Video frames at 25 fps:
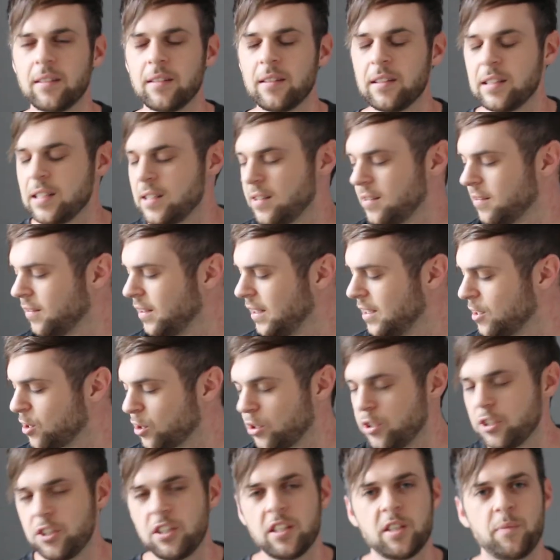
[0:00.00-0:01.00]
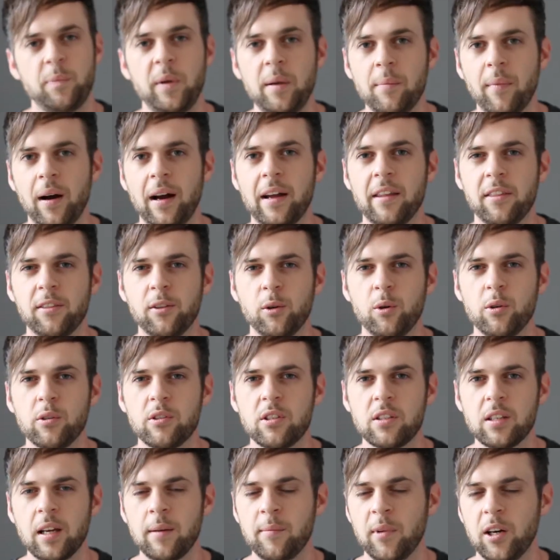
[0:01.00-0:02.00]
these could just be my
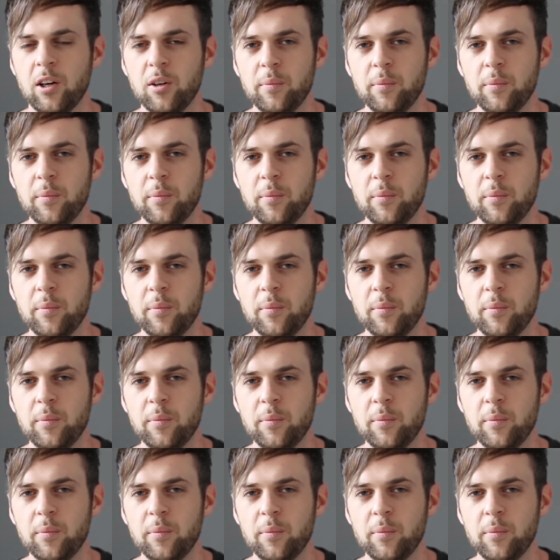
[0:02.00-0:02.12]
thoughts. I'm